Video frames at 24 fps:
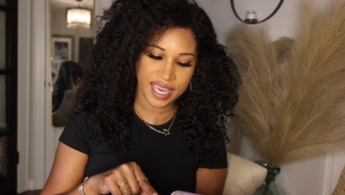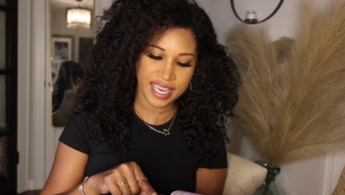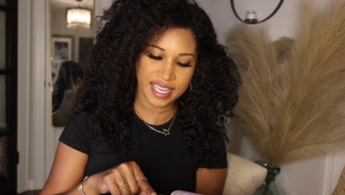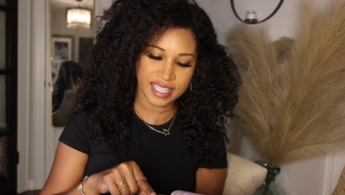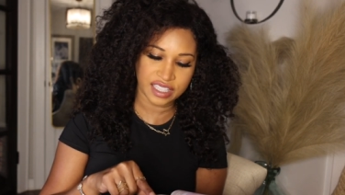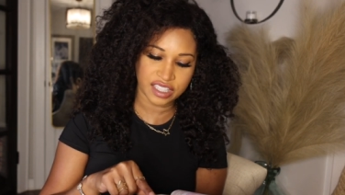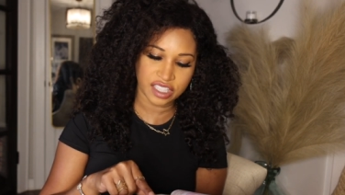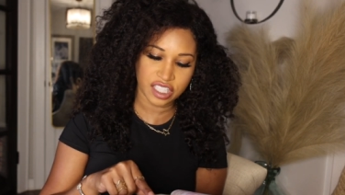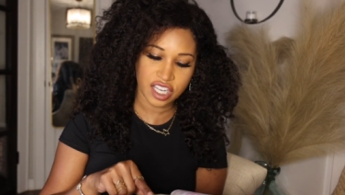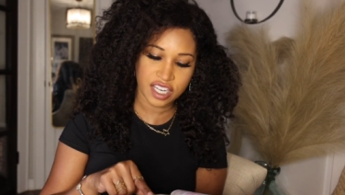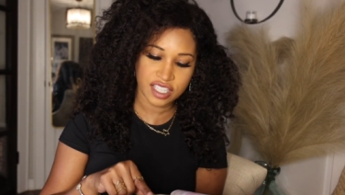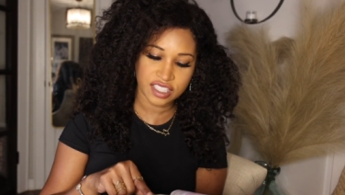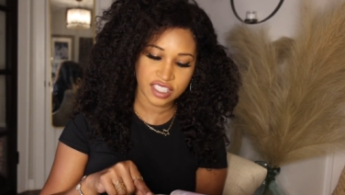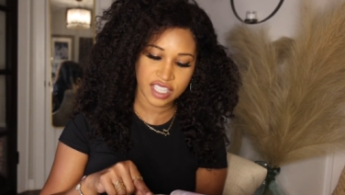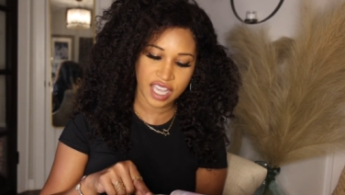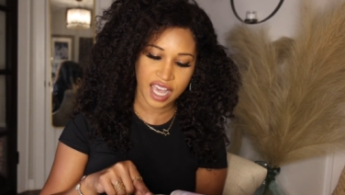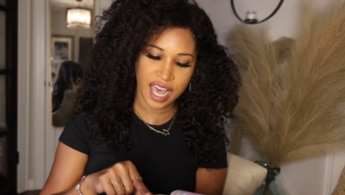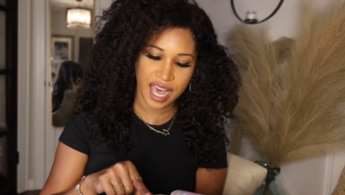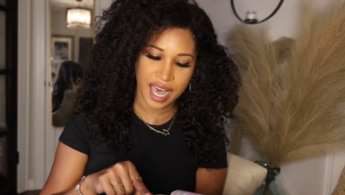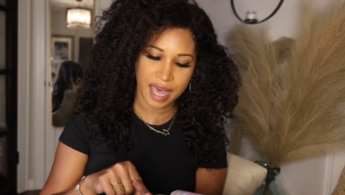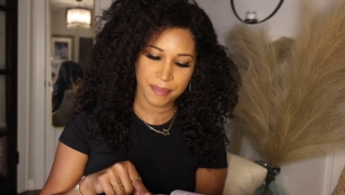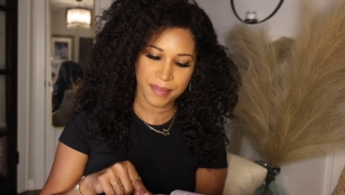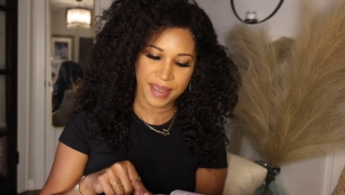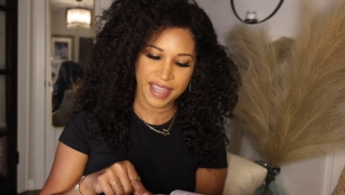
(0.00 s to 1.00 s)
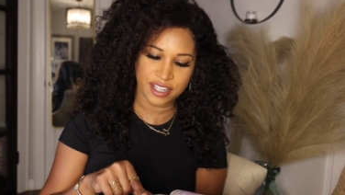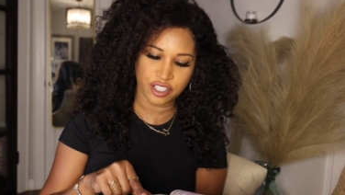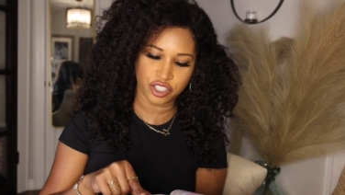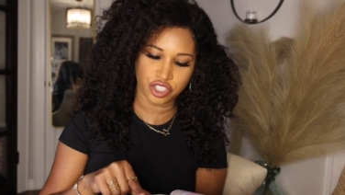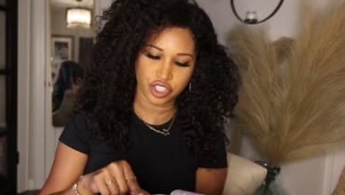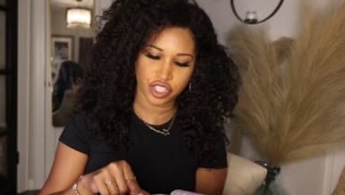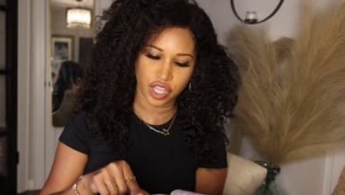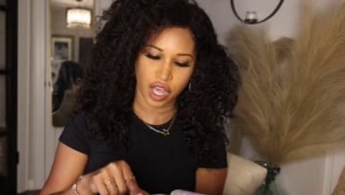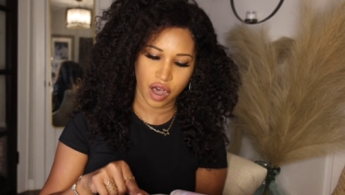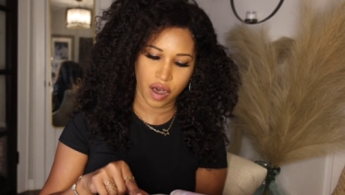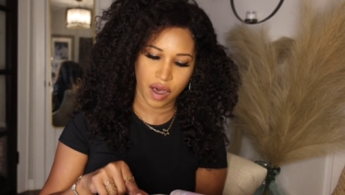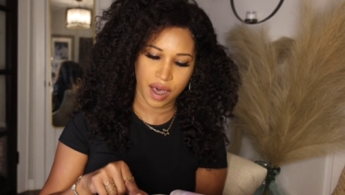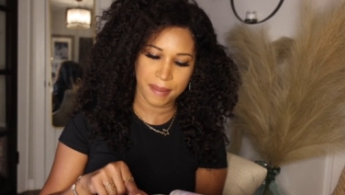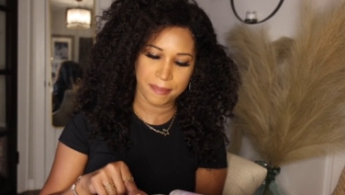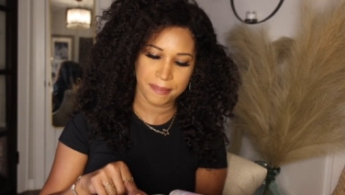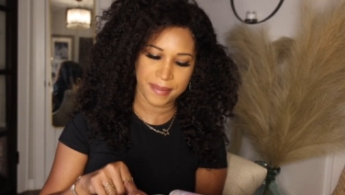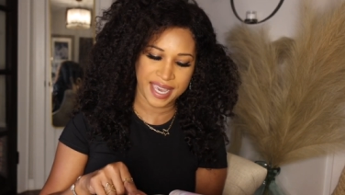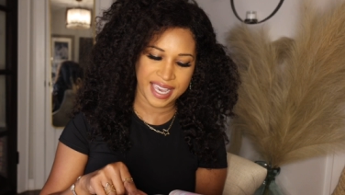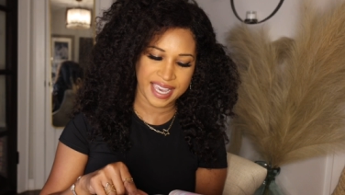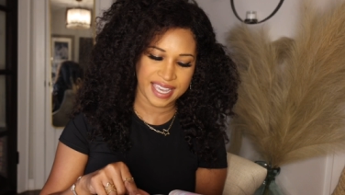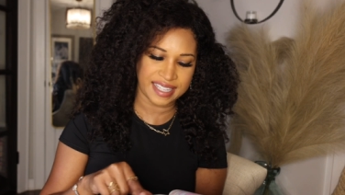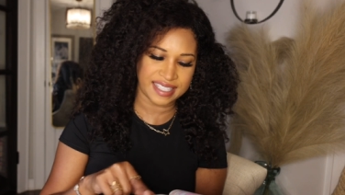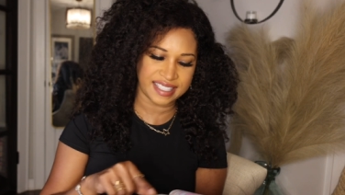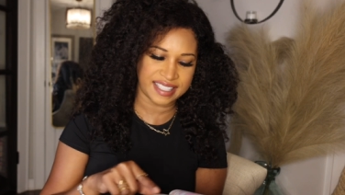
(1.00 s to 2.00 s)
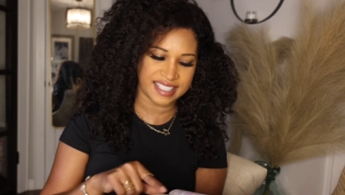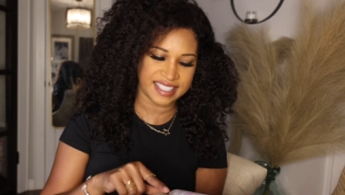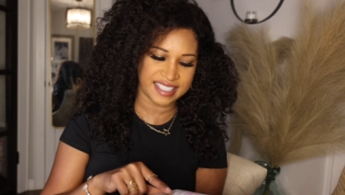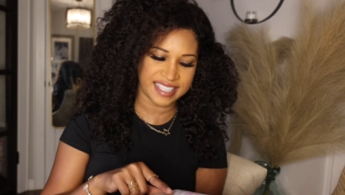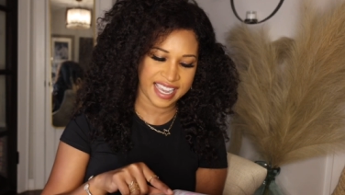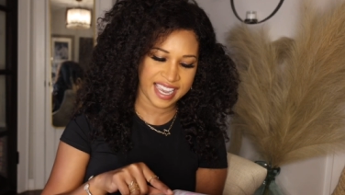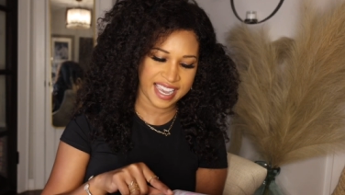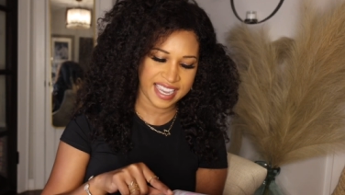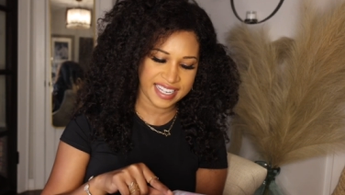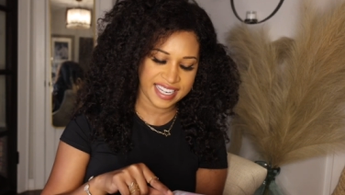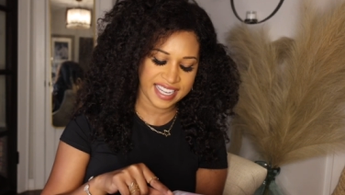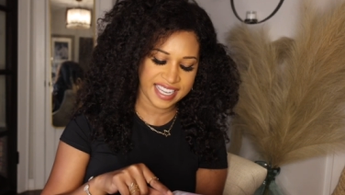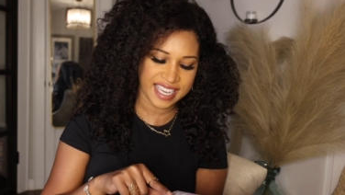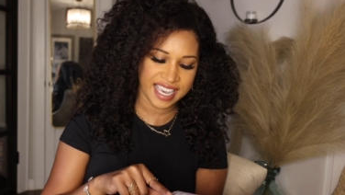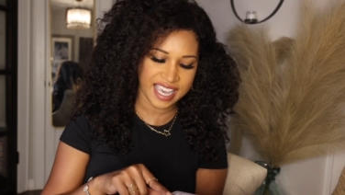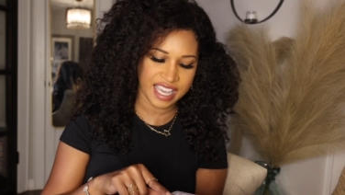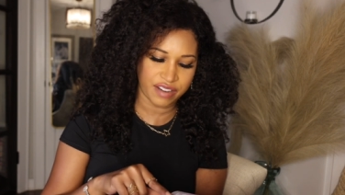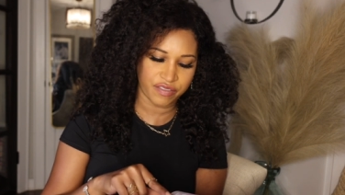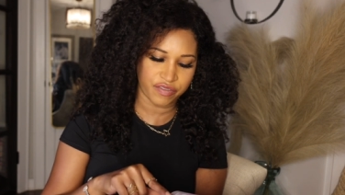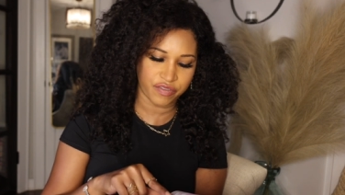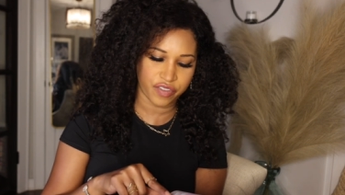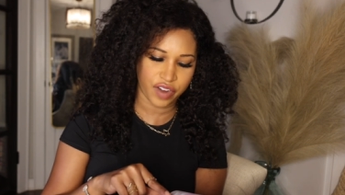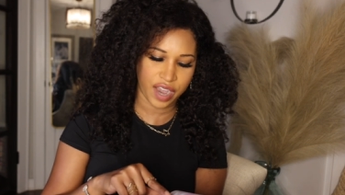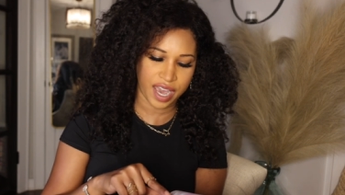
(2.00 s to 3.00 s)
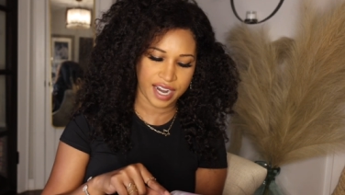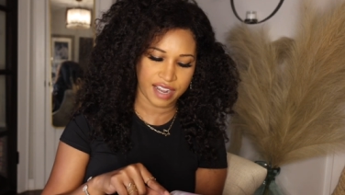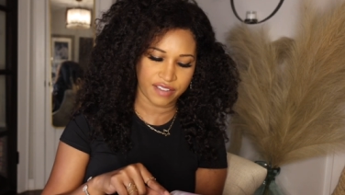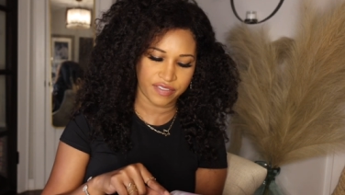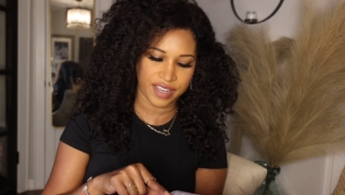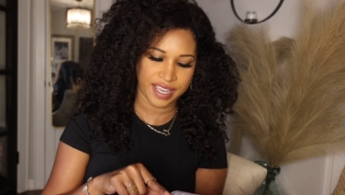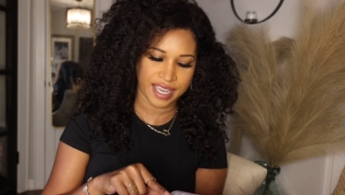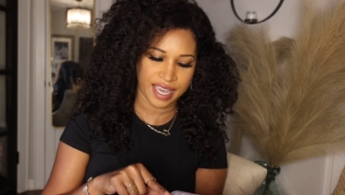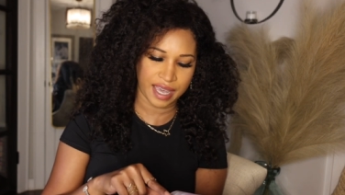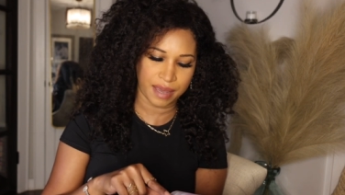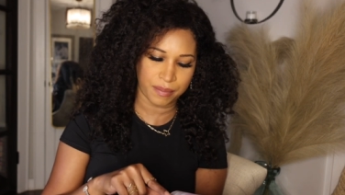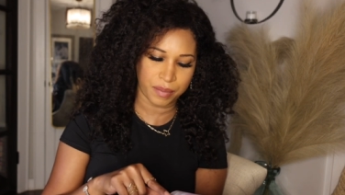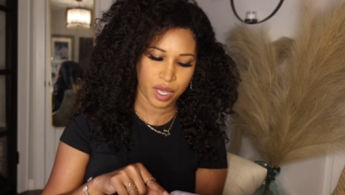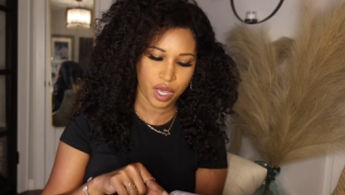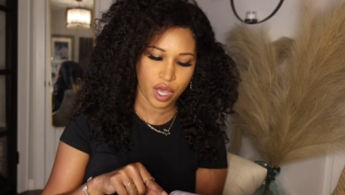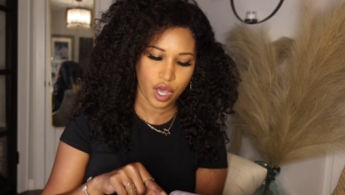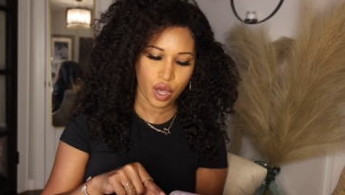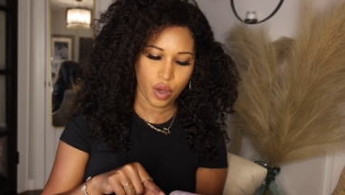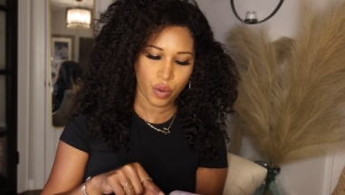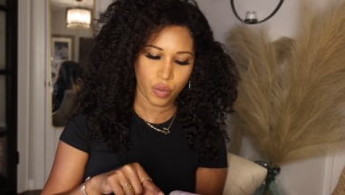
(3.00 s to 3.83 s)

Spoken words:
he looked up and saw a man standing in front of him